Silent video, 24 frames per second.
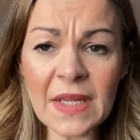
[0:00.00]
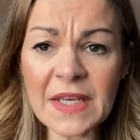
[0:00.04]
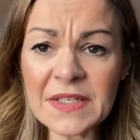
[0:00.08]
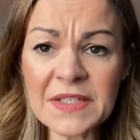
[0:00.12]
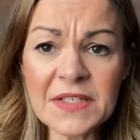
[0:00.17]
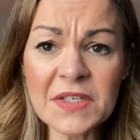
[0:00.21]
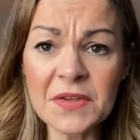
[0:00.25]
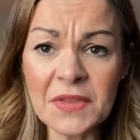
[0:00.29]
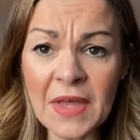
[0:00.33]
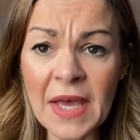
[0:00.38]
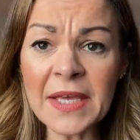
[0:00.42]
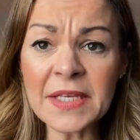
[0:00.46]

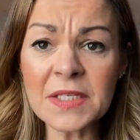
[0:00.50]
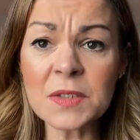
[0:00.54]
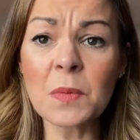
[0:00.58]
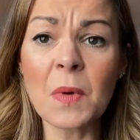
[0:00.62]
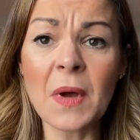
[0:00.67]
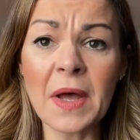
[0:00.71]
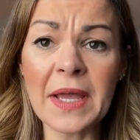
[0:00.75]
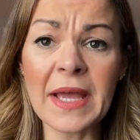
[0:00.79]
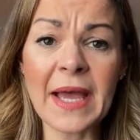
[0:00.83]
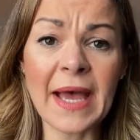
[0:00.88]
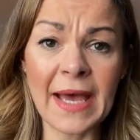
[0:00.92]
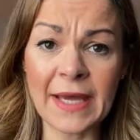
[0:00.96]
So that's
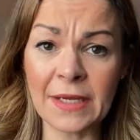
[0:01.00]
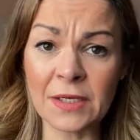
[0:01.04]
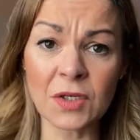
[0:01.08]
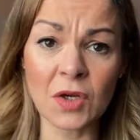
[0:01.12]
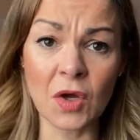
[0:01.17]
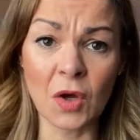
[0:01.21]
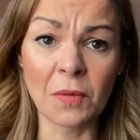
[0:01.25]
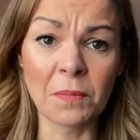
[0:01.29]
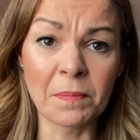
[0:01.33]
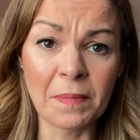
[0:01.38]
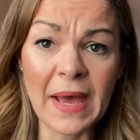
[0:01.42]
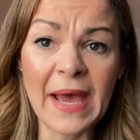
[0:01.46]
why I hadn't
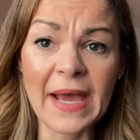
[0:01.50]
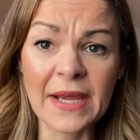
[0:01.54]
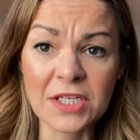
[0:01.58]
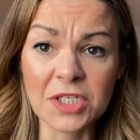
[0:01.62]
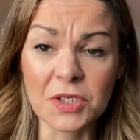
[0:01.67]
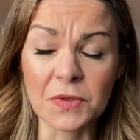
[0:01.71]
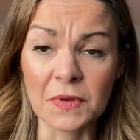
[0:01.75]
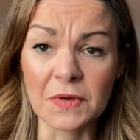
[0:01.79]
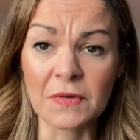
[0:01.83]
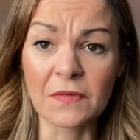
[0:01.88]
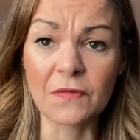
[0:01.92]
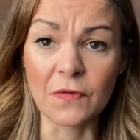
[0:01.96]
gone back
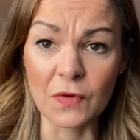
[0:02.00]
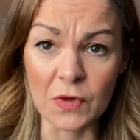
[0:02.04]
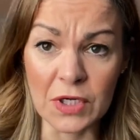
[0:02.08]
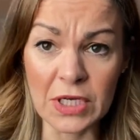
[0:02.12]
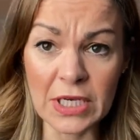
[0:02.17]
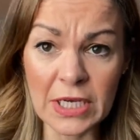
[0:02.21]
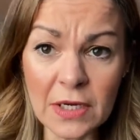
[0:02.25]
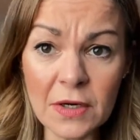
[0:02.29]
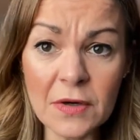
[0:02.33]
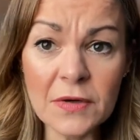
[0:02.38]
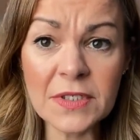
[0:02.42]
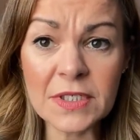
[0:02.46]
to it for
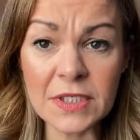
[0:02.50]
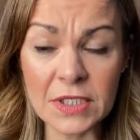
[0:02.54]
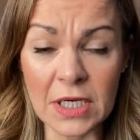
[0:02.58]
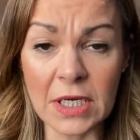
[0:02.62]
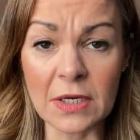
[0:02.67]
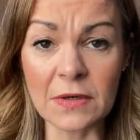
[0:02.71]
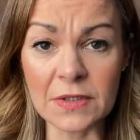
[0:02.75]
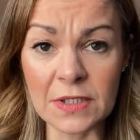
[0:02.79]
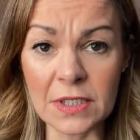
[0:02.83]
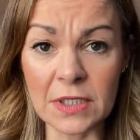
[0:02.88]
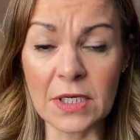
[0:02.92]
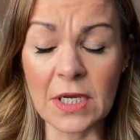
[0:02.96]
years and
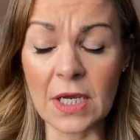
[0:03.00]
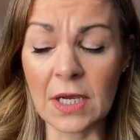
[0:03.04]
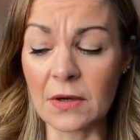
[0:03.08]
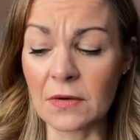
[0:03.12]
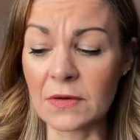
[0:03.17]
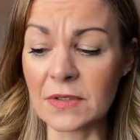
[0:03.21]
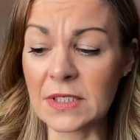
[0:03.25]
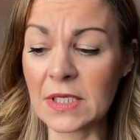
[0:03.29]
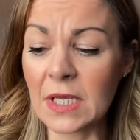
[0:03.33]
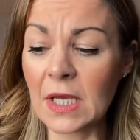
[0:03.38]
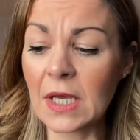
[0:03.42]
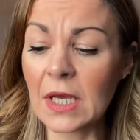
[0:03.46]
years and years.